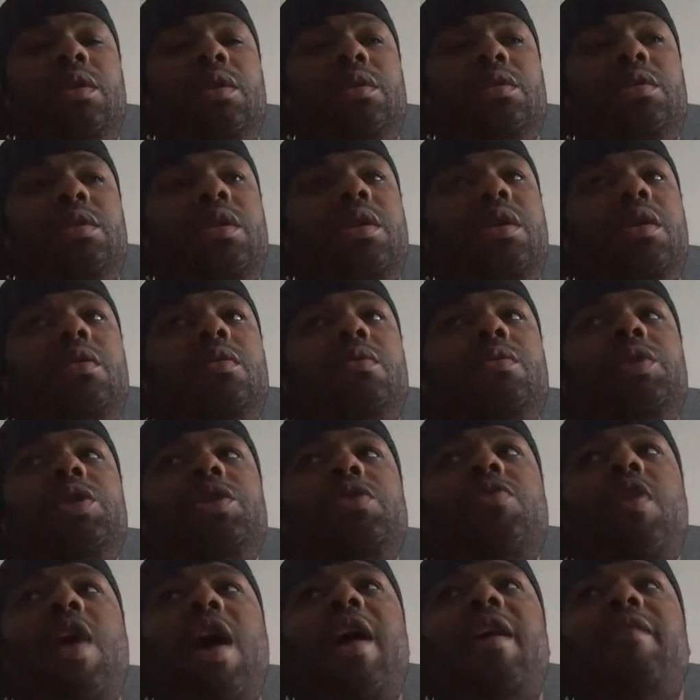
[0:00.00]
When
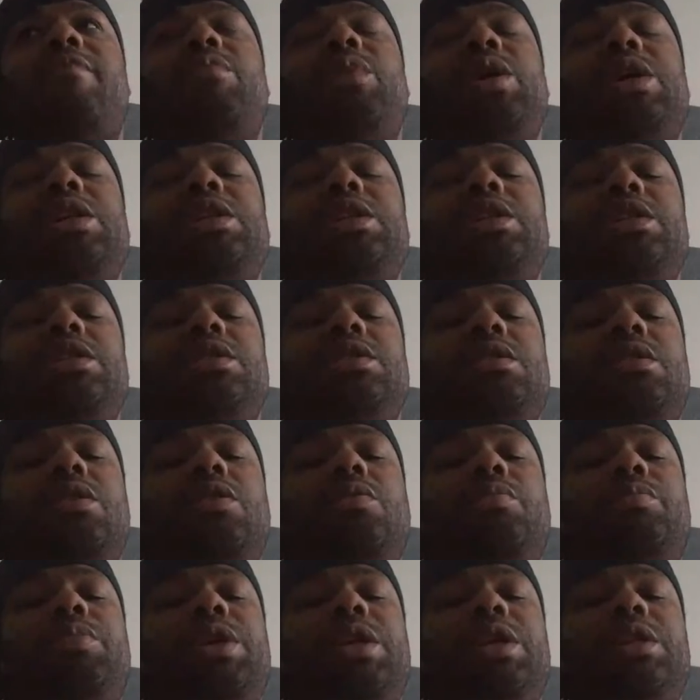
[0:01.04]
you have money, it's no
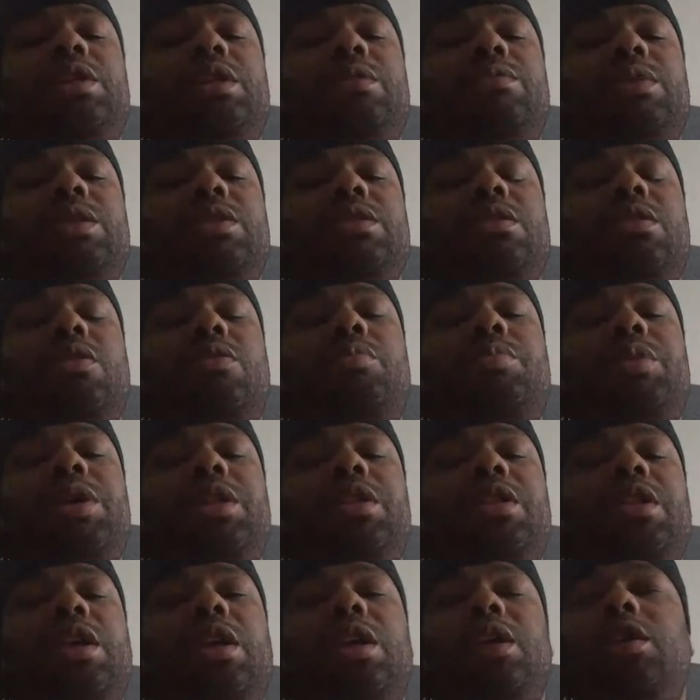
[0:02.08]
big
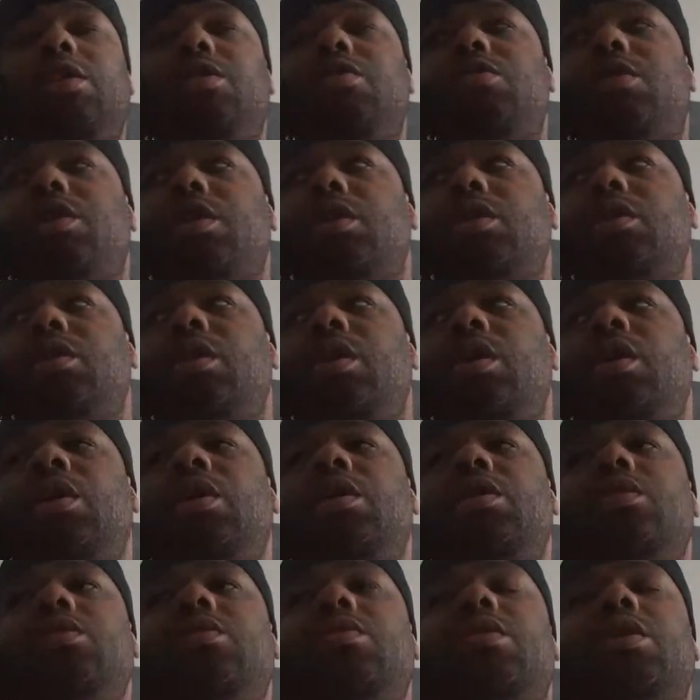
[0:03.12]
thing.
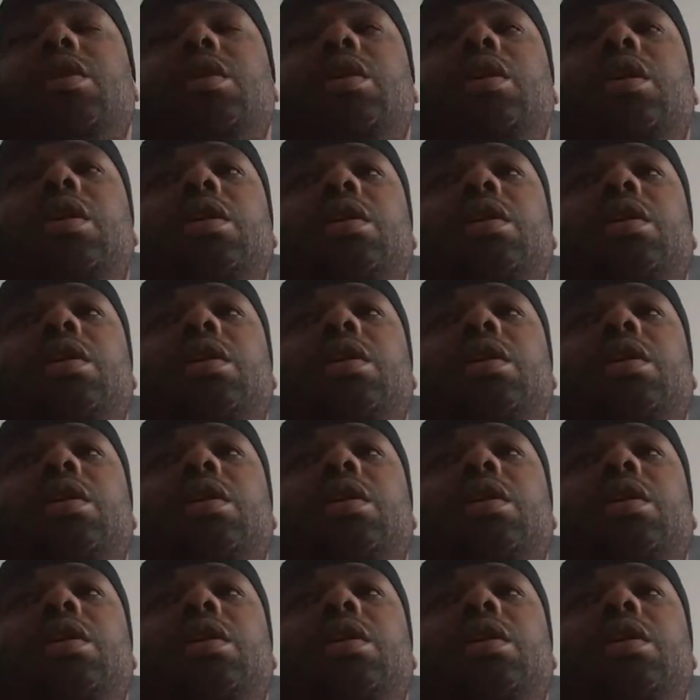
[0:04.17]
You can